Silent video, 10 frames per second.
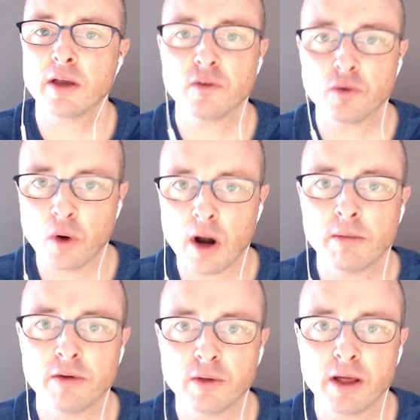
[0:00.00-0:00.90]
no harm
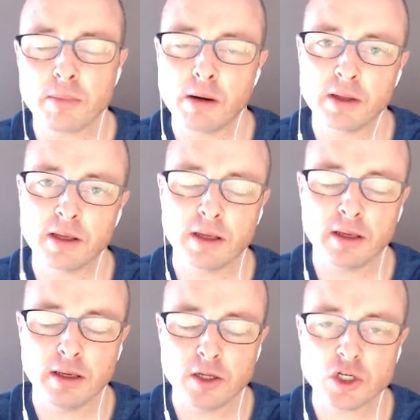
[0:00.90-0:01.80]
to do that probably
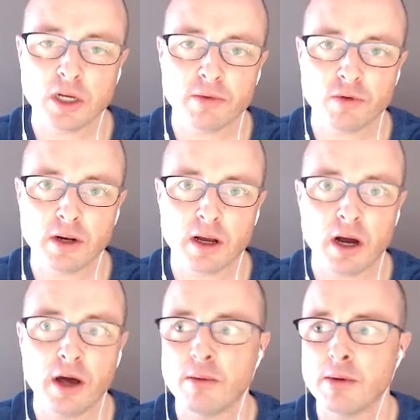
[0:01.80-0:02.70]
each time before you log
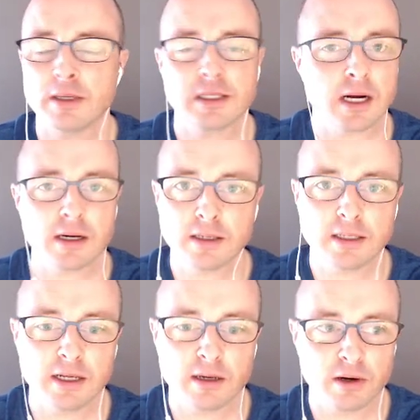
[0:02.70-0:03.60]
on, or maybe at the start of the
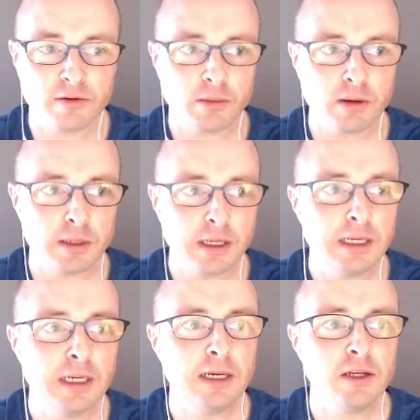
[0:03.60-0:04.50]
day, whatever it might be.
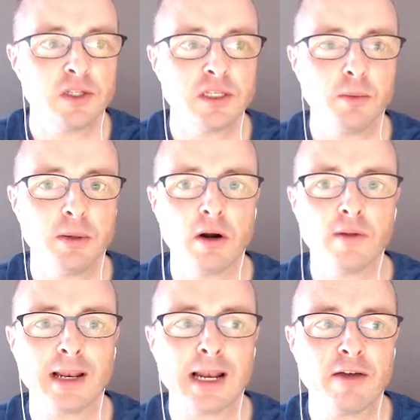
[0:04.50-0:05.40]
You see up here on
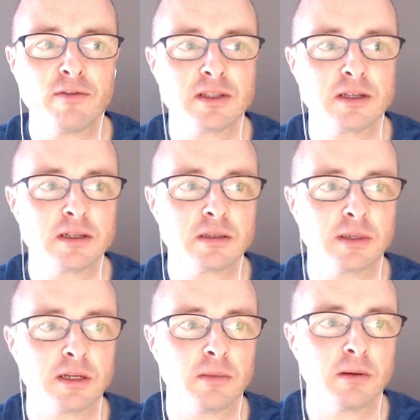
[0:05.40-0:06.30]
the left hand side is
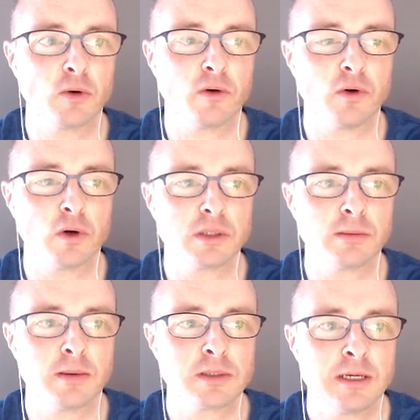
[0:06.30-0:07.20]
something that might be overlooked
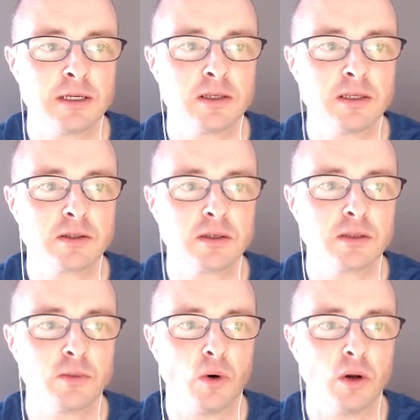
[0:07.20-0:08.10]
sometimes. See this
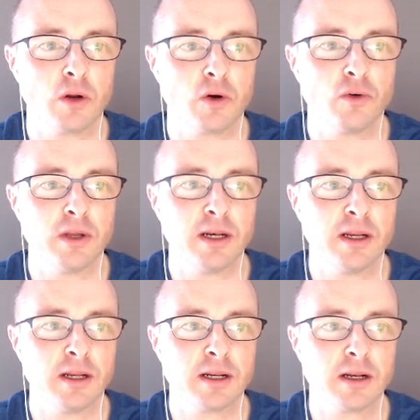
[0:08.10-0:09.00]
small green
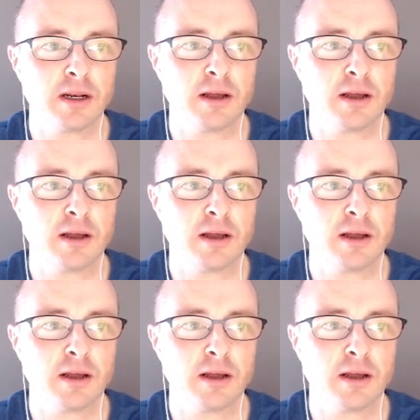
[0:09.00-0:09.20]
little